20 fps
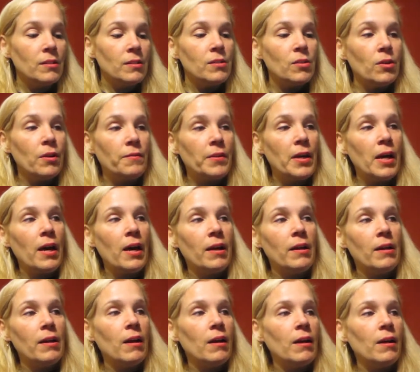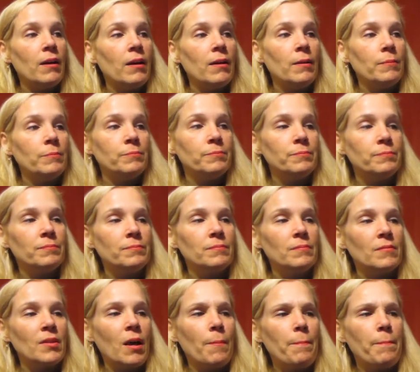So I've got
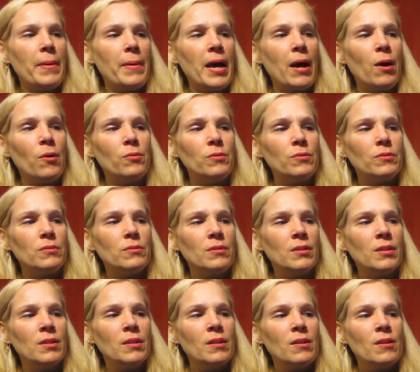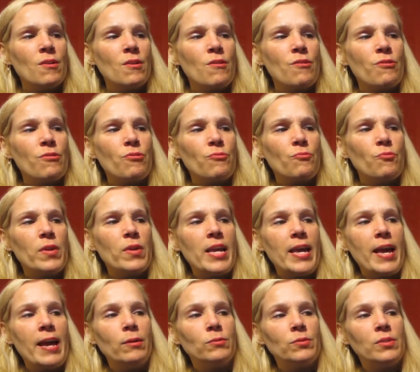about
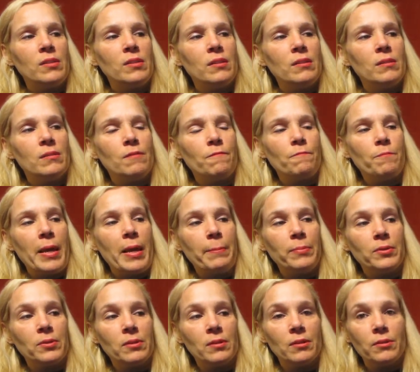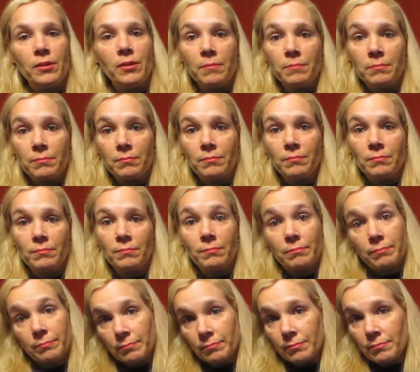3 ounces of maple syrup.
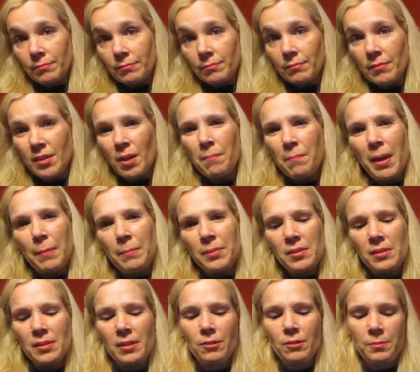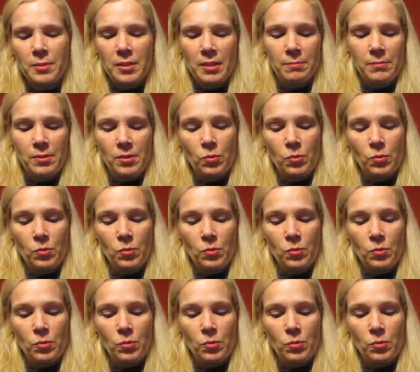Maple syrup seems